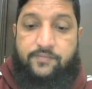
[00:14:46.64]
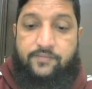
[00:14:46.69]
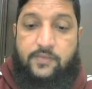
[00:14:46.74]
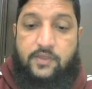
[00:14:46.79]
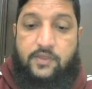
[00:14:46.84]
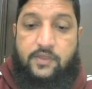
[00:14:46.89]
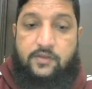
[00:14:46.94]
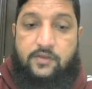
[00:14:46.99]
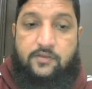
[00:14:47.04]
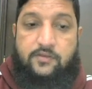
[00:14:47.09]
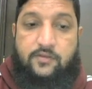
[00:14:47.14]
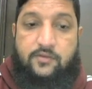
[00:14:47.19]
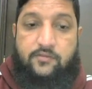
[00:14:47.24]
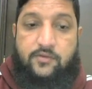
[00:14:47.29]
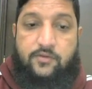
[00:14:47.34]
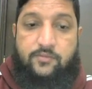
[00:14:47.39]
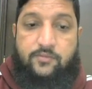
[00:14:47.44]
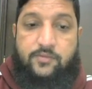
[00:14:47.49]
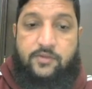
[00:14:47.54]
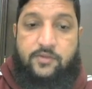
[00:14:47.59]

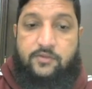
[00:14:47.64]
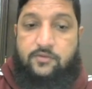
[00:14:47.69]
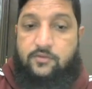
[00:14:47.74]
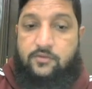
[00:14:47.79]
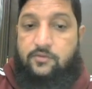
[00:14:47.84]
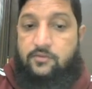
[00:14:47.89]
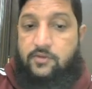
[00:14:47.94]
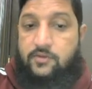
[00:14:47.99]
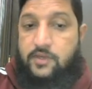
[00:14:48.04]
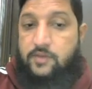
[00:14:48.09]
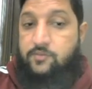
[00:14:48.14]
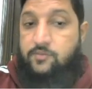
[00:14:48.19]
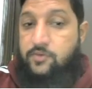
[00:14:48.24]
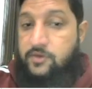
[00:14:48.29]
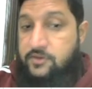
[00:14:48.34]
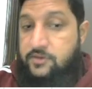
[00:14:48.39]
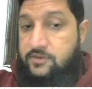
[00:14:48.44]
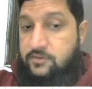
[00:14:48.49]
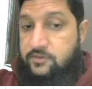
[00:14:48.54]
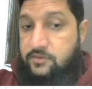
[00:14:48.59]
8% rupees, so 8.1
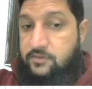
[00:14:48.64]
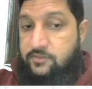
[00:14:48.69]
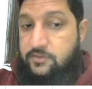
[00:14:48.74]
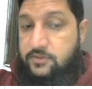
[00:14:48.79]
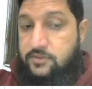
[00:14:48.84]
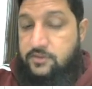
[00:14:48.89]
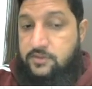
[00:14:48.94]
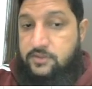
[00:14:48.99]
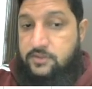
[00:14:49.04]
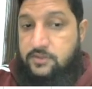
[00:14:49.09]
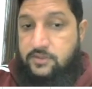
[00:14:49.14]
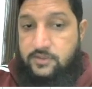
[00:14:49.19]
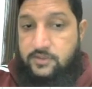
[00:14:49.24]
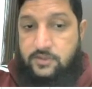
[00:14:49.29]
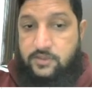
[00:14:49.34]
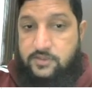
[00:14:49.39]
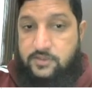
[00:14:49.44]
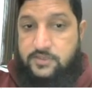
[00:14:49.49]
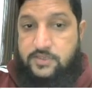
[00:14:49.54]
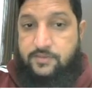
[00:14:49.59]
rupees.
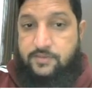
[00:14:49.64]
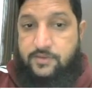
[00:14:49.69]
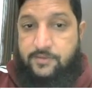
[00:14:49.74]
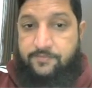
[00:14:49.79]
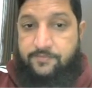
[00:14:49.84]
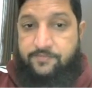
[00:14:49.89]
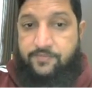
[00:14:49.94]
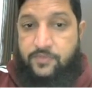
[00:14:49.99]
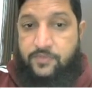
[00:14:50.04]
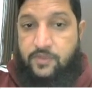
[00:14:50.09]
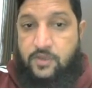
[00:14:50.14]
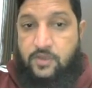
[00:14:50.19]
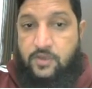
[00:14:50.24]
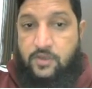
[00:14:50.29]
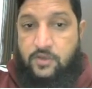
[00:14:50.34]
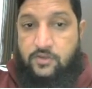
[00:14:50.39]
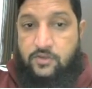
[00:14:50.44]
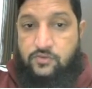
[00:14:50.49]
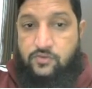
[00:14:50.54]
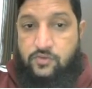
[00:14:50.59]

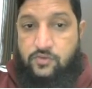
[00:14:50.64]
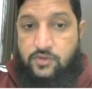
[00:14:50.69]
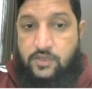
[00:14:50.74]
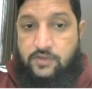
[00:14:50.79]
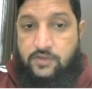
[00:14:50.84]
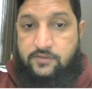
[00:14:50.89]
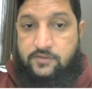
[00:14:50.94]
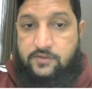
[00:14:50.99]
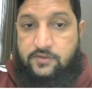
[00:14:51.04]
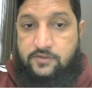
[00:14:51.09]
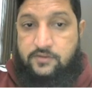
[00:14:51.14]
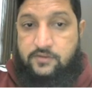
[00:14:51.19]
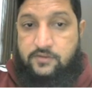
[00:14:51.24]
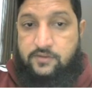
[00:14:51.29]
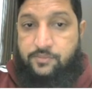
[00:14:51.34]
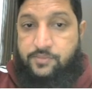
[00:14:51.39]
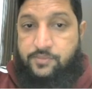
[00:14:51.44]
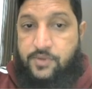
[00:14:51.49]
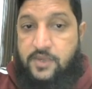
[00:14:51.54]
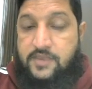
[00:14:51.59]
So next is
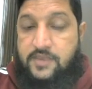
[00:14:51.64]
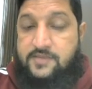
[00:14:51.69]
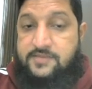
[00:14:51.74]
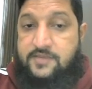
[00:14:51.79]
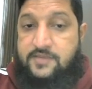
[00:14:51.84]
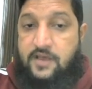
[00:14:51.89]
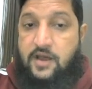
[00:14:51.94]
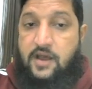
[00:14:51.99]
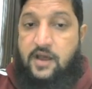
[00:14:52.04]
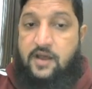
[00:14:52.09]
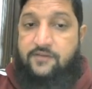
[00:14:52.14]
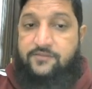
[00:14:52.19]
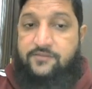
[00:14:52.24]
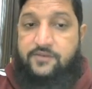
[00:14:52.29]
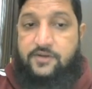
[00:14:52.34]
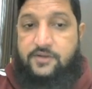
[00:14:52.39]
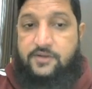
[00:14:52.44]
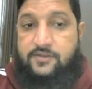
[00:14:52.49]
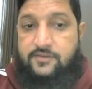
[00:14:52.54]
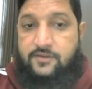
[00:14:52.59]
price
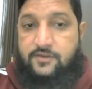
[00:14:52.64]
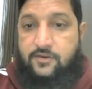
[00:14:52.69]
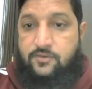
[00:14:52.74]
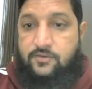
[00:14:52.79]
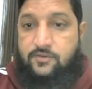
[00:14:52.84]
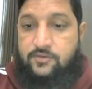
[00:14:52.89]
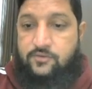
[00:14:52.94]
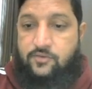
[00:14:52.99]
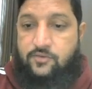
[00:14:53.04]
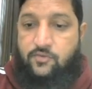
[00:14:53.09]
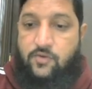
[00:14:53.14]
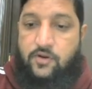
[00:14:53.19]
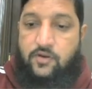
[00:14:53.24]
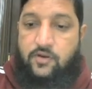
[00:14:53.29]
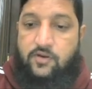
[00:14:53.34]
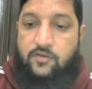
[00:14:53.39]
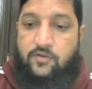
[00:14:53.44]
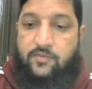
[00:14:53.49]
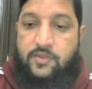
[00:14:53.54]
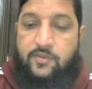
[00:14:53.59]
after discount. So what
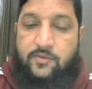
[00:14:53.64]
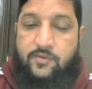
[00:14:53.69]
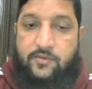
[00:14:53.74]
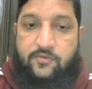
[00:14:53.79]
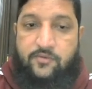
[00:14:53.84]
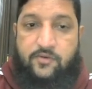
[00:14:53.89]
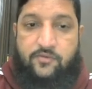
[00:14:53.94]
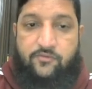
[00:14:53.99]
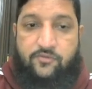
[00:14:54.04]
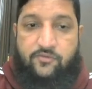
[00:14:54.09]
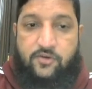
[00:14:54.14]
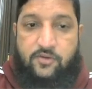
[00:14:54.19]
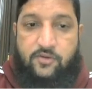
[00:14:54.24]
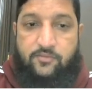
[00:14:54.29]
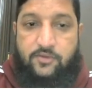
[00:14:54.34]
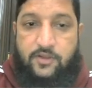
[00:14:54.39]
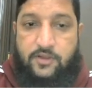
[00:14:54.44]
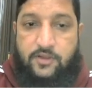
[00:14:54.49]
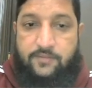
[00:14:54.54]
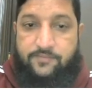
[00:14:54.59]
will be my
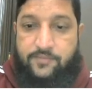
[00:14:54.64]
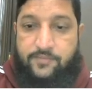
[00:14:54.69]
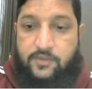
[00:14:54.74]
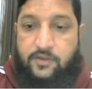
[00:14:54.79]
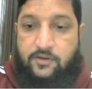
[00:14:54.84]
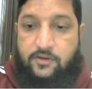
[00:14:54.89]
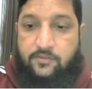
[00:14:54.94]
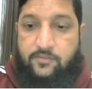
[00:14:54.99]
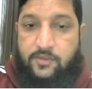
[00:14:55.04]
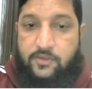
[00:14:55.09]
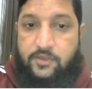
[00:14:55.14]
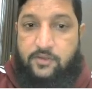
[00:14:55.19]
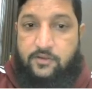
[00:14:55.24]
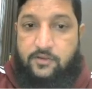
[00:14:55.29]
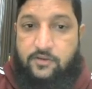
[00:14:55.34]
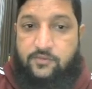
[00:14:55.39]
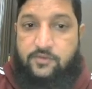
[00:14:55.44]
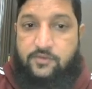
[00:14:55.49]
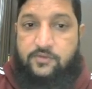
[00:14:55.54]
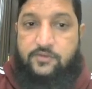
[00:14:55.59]
formula? My
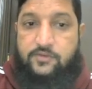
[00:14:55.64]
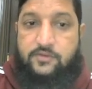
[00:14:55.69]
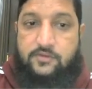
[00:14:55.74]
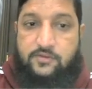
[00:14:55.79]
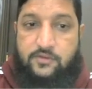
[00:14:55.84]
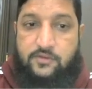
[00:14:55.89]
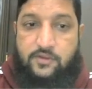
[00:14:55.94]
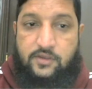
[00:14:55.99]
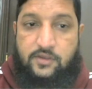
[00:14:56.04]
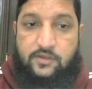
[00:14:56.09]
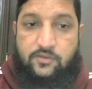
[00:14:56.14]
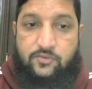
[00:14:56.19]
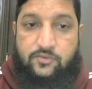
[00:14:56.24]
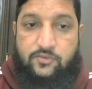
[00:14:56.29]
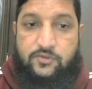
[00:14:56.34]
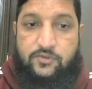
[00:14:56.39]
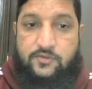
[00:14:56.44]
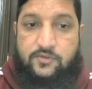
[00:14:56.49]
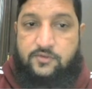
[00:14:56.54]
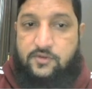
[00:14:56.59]
references. I
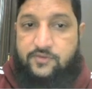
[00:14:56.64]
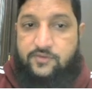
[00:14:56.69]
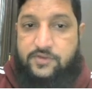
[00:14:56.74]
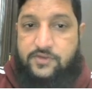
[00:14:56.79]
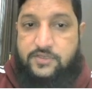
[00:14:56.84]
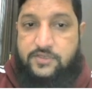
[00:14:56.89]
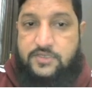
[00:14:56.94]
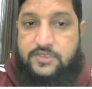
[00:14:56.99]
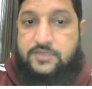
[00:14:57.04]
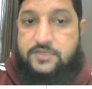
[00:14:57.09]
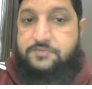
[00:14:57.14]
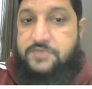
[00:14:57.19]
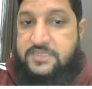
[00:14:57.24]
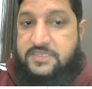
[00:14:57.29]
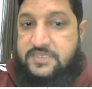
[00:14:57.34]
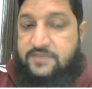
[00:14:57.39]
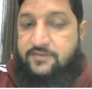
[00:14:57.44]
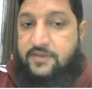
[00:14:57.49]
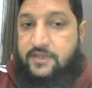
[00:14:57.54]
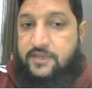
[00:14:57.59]
use this reference
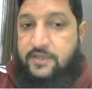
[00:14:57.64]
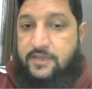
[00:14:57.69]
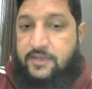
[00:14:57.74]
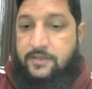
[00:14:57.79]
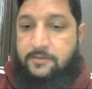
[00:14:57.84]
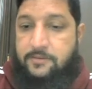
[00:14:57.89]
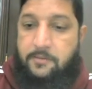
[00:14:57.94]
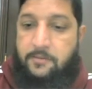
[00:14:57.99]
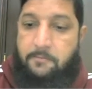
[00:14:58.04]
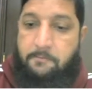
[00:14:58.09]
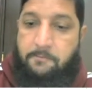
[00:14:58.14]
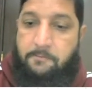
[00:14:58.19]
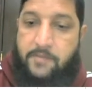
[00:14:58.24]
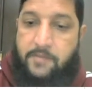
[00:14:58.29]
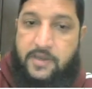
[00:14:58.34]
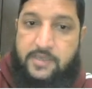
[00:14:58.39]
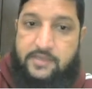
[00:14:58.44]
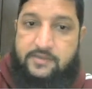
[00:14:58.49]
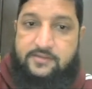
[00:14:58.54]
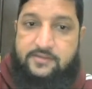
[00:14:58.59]
as B7 again
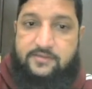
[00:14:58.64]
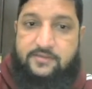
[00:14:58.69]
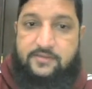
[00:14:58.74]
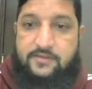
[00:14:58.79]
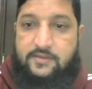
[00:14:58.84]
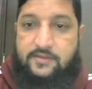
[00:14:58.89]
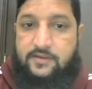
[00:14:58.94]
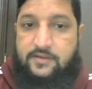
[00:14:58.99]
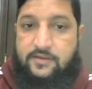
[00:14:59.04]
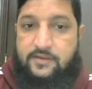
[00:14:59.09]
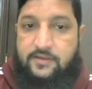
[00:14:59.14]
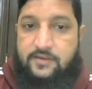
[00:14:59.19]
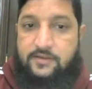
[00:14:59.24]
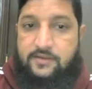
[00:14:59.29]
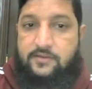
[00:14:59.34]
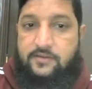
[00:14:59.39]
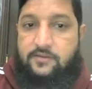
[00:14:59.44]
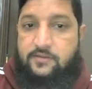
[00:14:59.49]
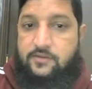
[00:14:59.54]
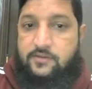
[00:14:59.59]
minus
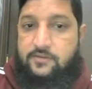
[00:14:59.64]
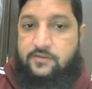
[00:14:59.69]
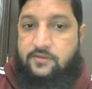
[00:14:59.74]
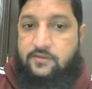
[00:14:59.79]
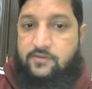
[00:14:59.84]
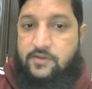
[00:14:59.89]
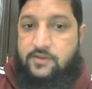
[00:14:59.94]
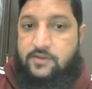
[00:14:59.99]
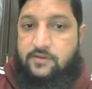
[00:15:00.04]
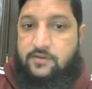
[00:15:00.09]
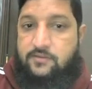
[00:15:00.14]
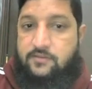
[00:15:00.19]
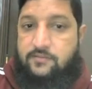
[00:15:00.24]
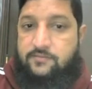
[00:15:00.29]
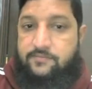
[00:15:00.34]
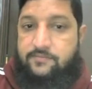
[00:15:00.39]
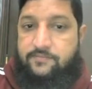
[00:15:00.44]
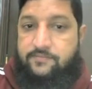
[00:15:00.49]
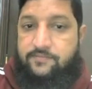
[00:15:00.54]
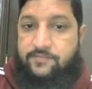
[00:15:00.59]
this 7.
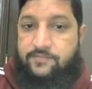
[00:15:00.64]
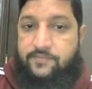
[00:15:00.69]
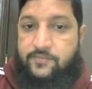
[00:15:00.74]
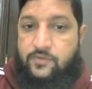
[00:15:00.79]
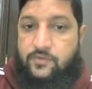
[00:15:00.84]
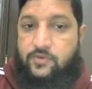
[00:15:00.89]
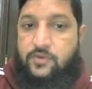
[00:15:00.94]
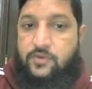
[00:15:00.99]
So